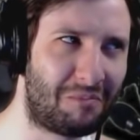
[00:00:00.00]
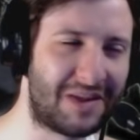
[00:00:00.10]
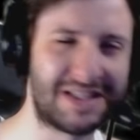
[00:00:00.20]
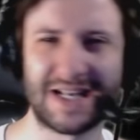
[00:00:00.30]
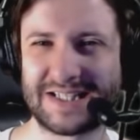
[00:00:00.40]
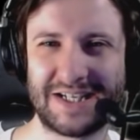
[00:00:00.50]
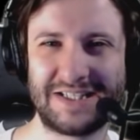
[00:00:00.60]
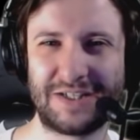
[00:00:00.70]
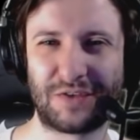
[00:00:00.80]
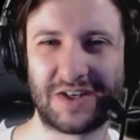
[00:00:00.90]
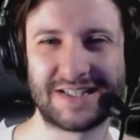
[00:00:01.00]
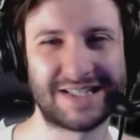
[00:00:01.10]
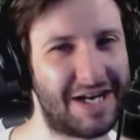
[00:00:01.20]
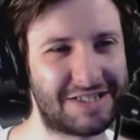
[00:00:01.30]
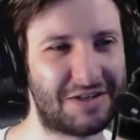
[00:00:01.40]
Is that exciting for us?
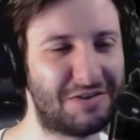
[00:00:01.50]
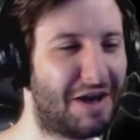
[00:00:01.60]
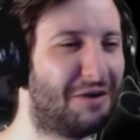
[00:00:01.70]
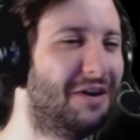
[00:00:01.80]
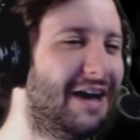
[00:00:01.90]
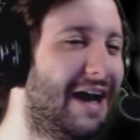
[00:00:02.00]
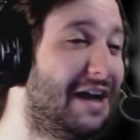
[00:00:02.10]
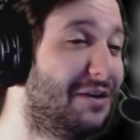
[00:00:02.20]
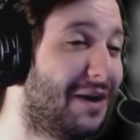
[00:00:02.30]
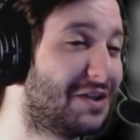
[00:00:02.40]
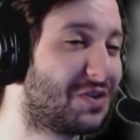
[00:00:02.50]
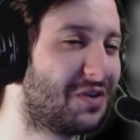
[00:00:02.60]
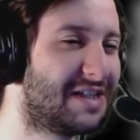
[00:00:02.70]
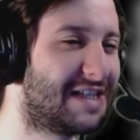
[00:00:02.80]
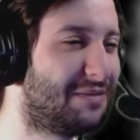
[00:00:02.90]
I don't know. Anyway,
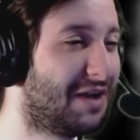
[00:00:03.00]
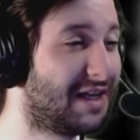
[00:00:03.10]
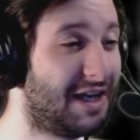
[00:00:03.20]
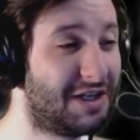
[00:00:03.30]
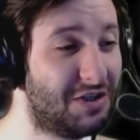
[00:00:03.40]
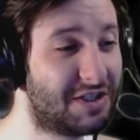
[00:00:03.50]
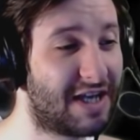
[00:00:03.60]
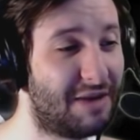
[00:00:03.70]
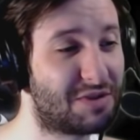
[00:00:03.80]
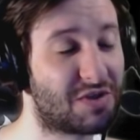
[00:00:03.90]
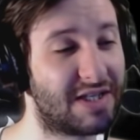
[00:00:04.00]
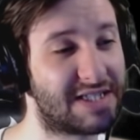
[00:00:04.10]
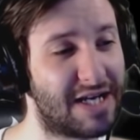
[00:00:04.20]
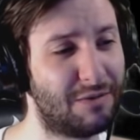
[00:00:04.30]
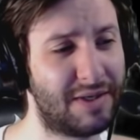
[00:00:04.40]
Troy seemed like a good game to try
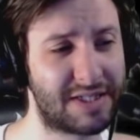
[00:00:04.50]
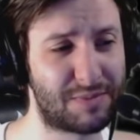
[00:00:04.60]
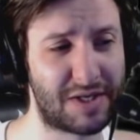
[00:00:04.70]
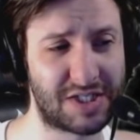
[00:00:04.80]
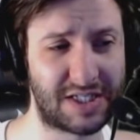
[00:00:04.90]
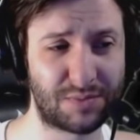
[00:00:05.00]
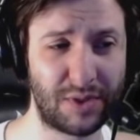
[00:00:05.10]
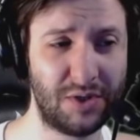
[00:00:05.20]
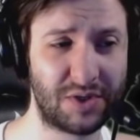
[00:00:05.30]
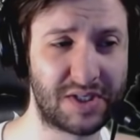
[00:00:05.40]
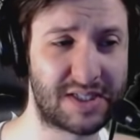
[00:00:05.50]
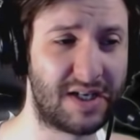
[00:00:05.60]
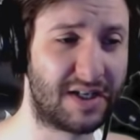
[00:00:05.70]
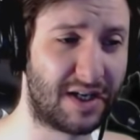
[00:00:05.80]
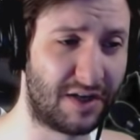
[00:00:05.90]
this out with, especially as pre-orders
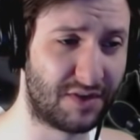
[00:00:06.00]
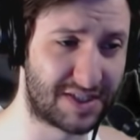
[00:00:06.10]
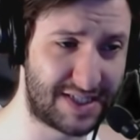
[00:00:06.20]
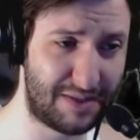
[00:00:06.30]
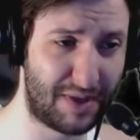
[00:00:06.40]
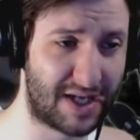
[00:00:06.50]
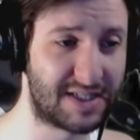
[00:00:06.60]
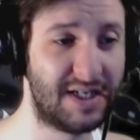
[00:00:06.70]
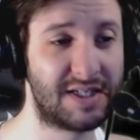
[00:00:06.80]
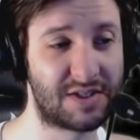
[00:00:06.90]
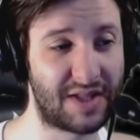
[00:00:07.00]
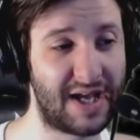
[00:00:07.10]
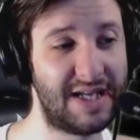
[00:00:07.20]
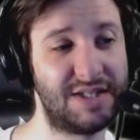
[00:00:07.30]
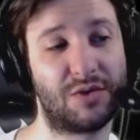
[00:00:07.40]
aren't live on Steam yet. So
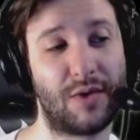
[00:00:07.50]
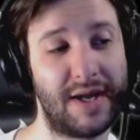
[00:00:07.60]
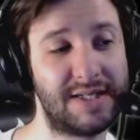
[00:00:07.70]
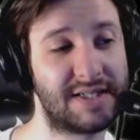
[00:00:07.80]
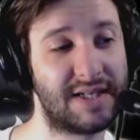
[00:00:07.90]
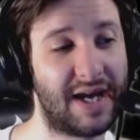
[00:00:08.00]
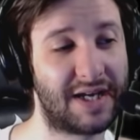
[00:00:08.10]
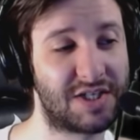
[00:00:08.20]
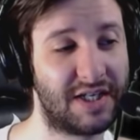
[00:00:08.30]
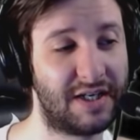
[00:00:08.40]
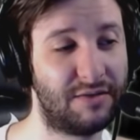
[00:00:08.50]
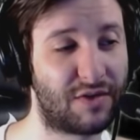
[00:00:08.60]
that is great, actually.